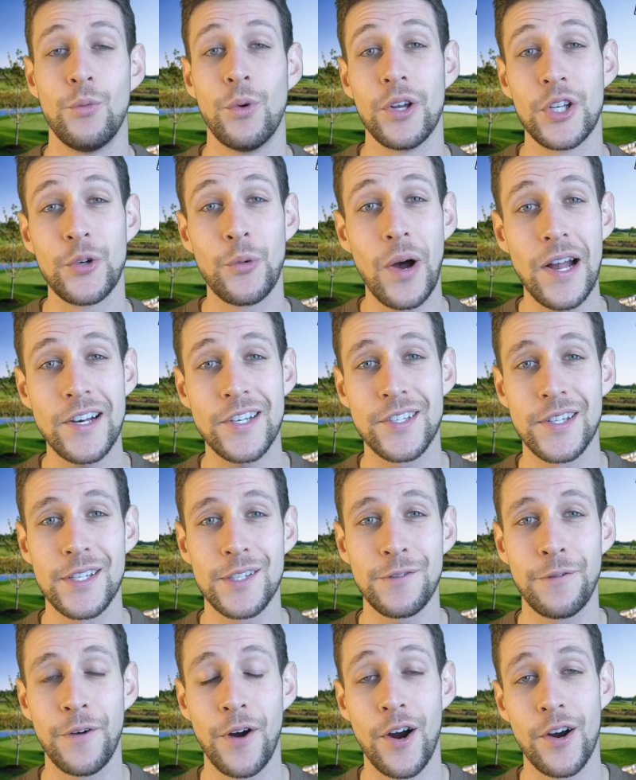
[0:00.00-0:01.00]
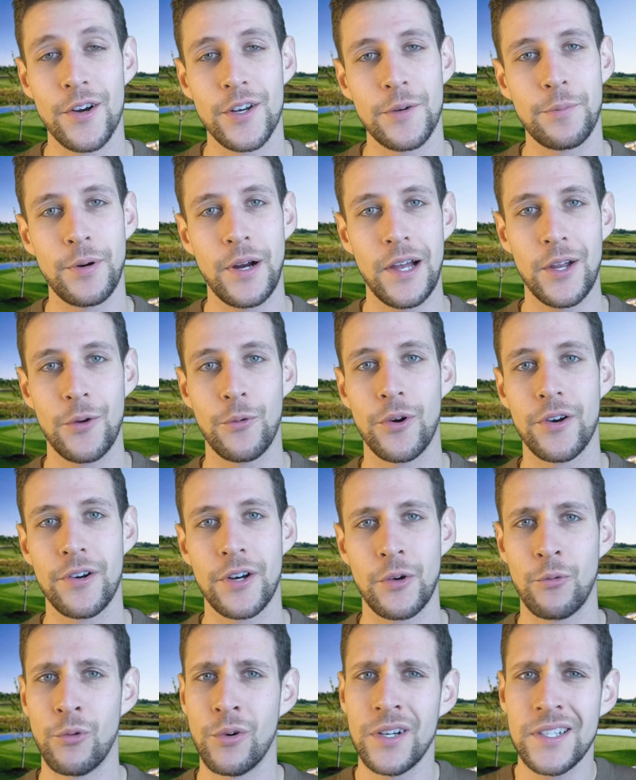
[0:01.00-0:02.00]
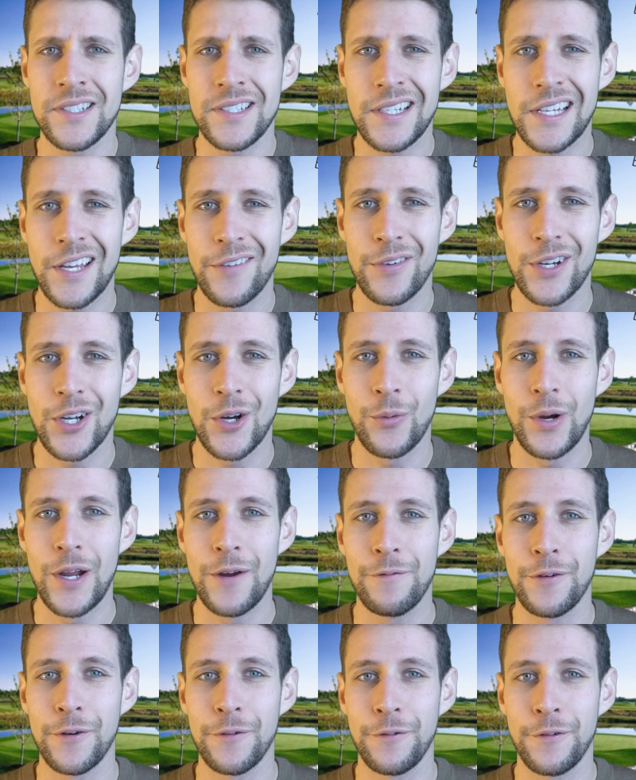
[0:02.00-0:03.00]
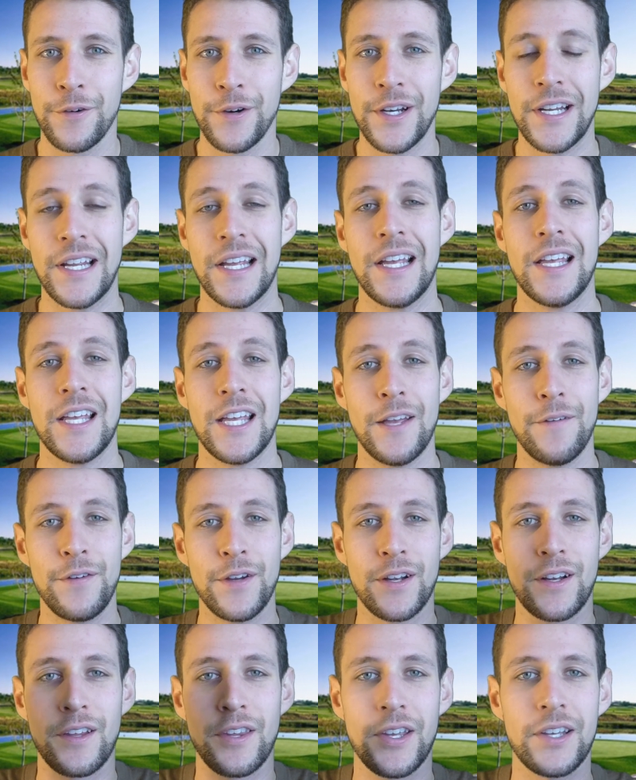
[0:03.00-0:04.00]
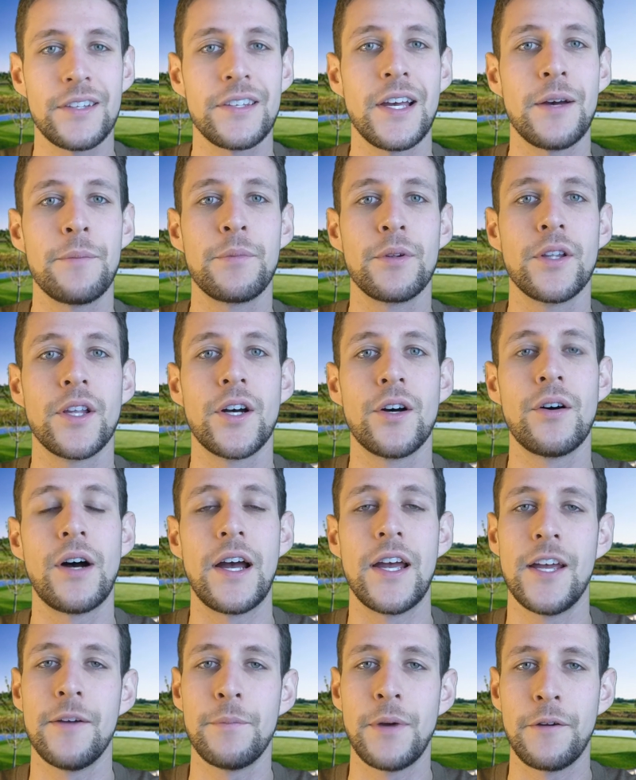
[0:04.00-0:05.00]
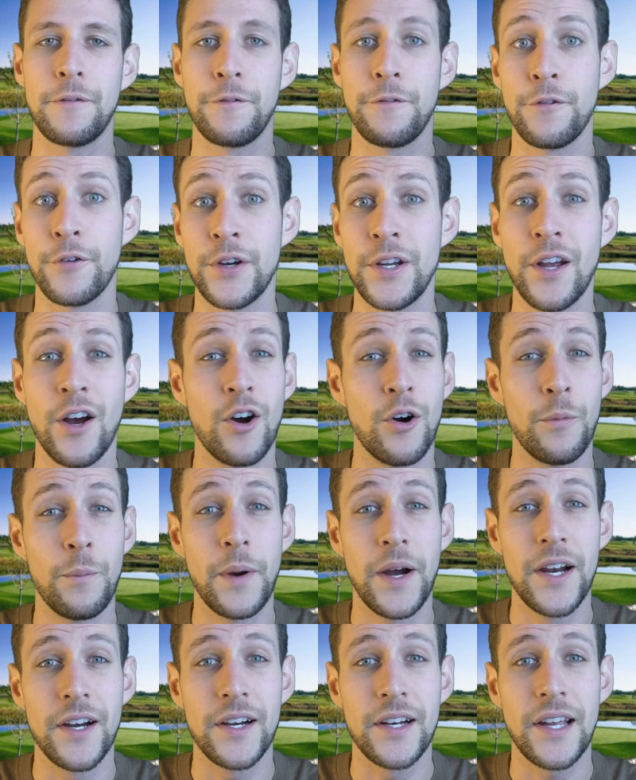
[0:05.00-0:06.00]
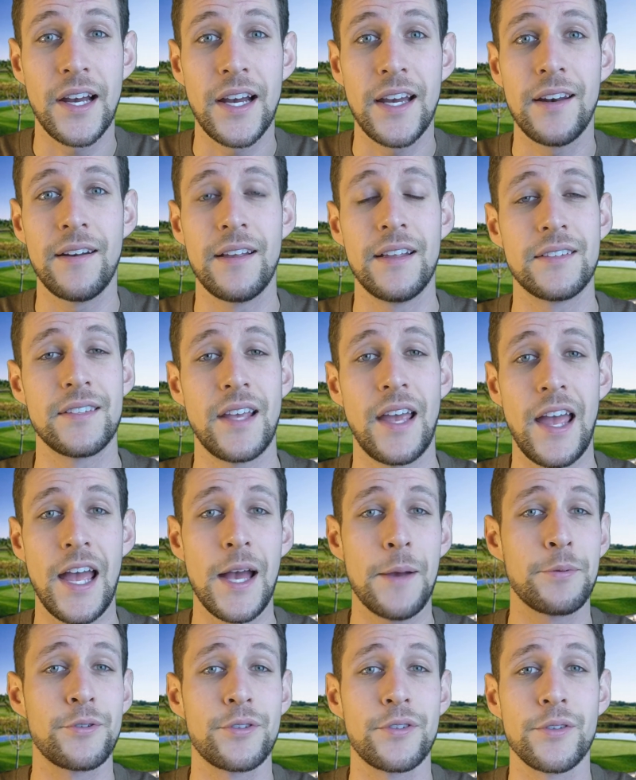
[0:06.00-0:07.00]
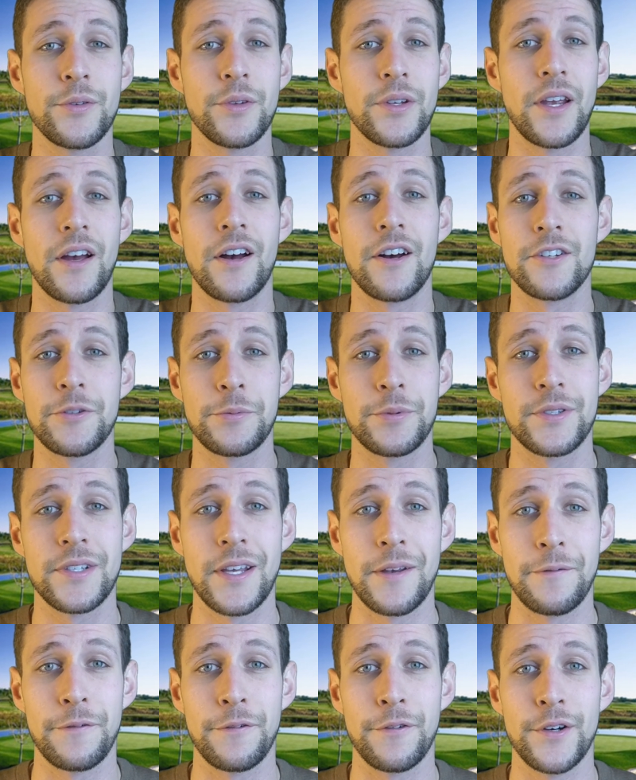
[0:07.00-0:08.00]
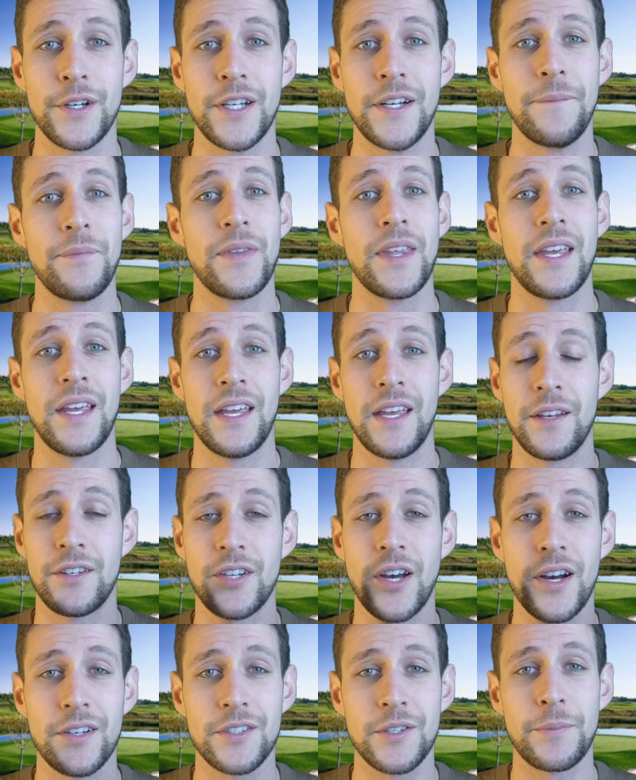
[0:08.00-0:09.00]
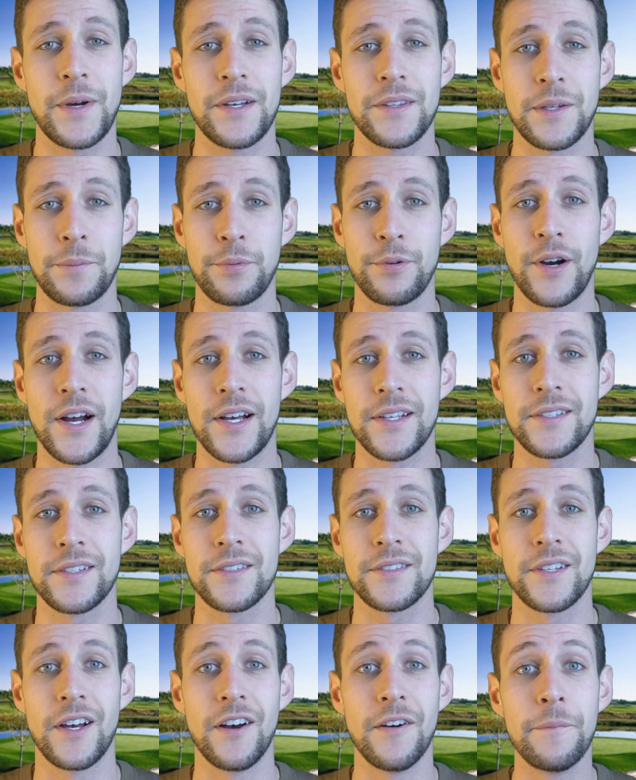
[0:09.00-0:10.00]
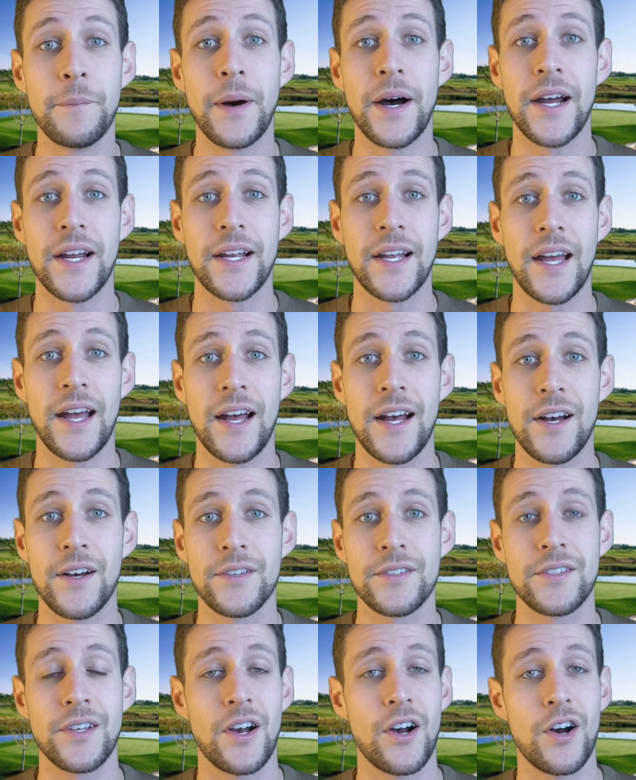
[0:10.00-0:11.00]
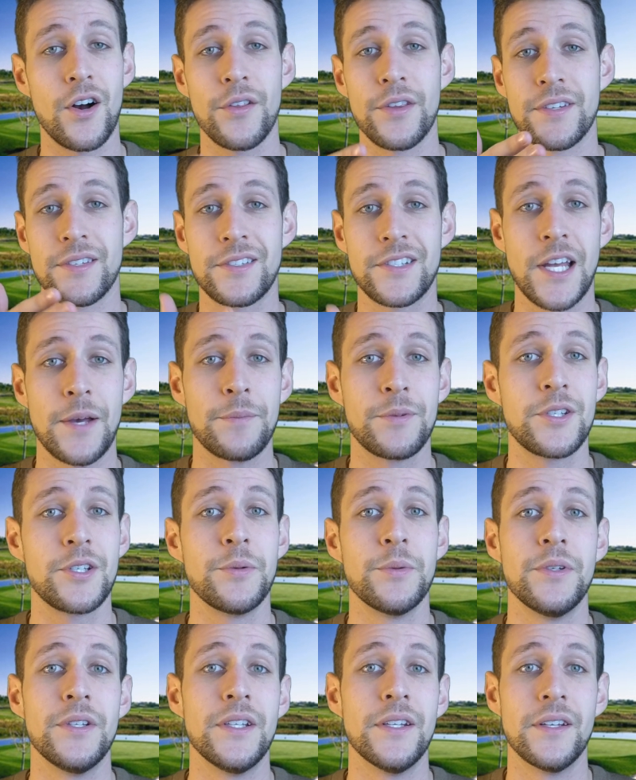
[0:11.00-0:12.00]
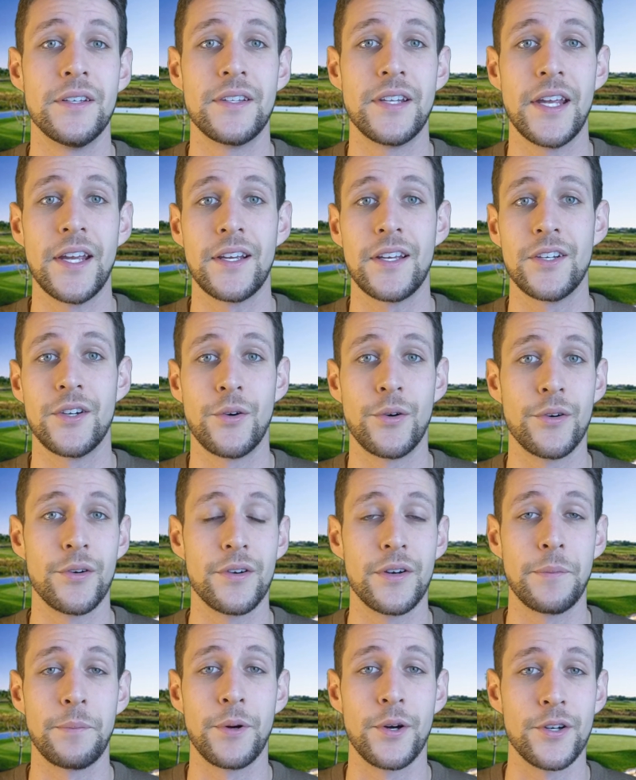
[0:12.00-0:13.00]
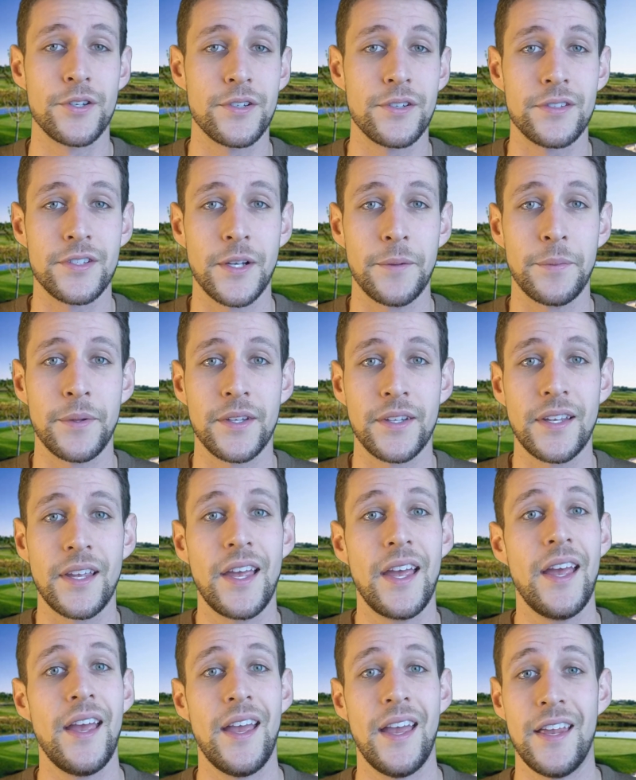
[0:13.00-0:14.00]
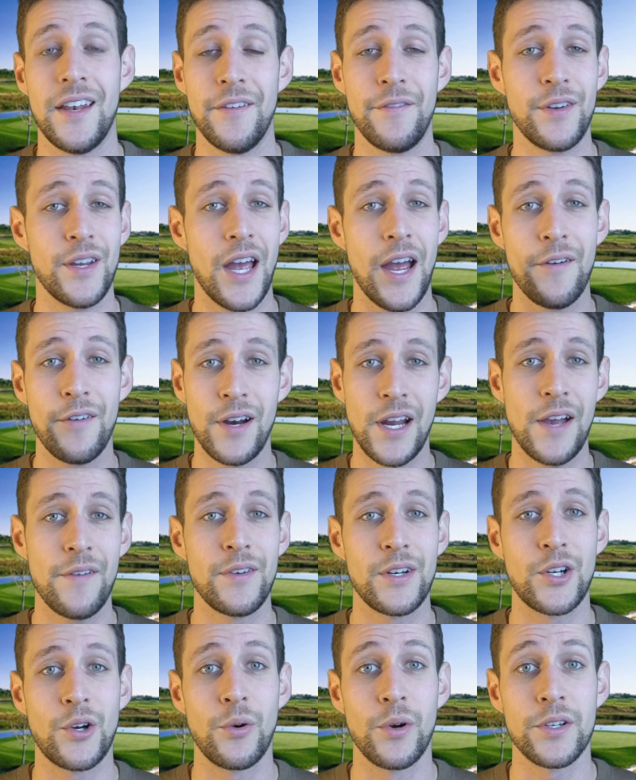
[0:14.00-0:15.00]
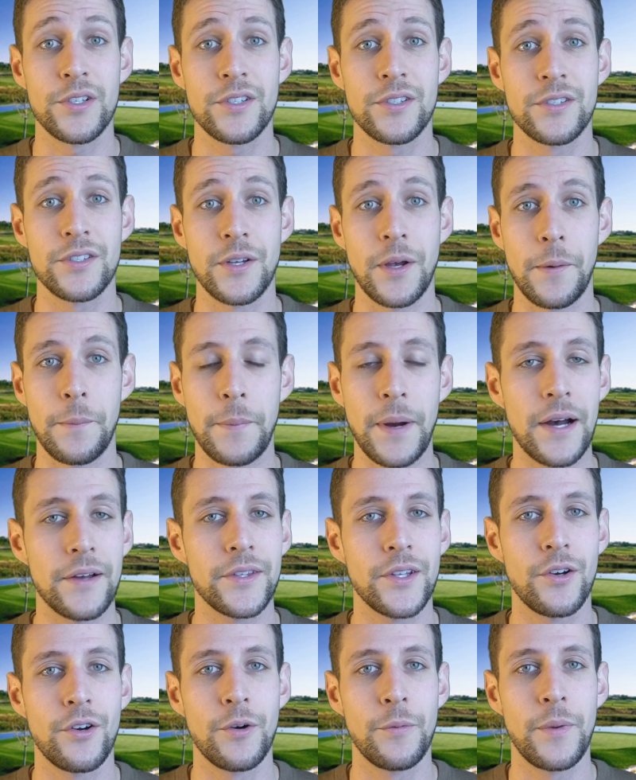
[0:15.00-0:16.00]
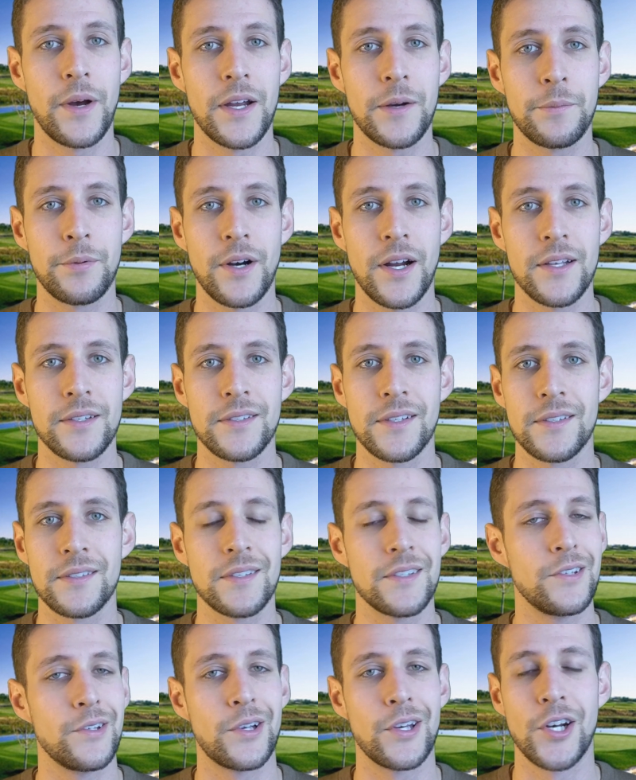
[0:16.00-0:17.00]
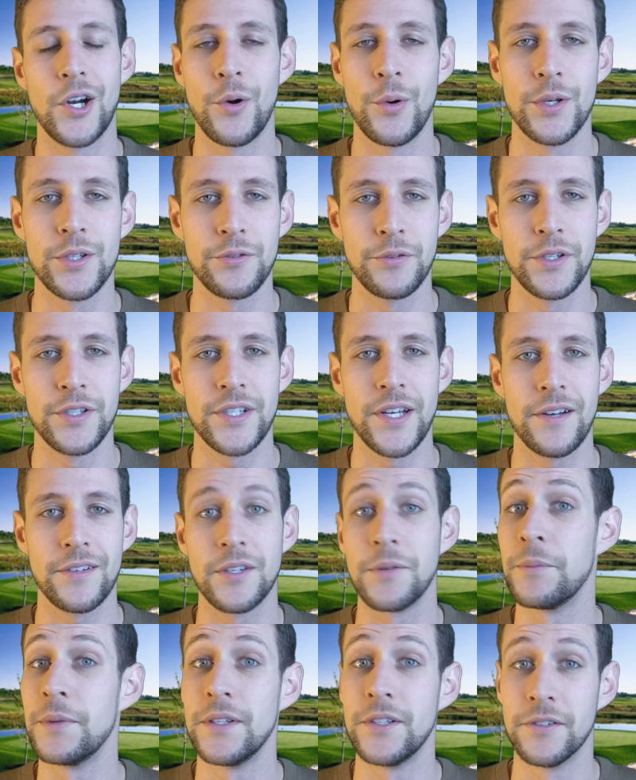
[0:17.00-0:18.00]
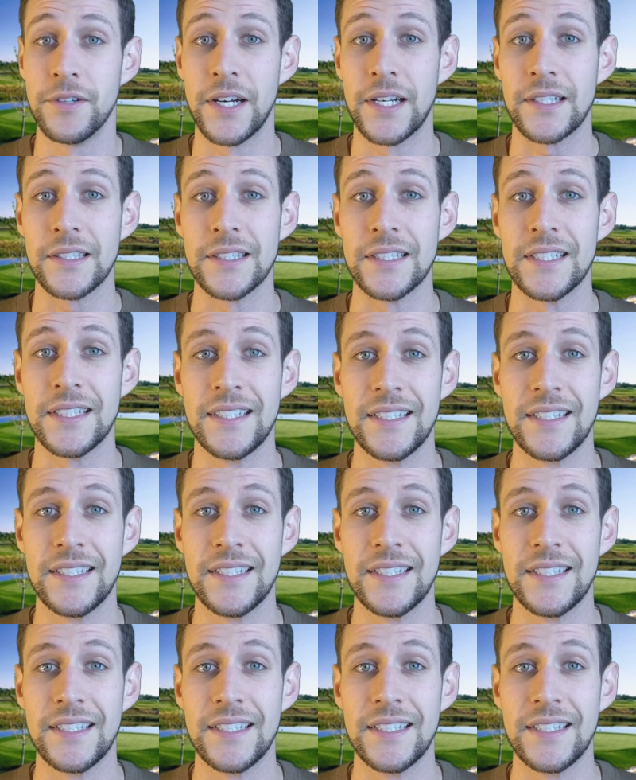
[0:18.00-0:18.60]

Well, you watched this far and you're probably wondering, what is he giving away for free? If you click down below, I have my free home buyer guide. It's absolutely 100% free. It talks about the process of buying a house, all the steps you would need to take in order to purchase something. And if you ever have any questions about the home buying process, you can always reach out to me directly.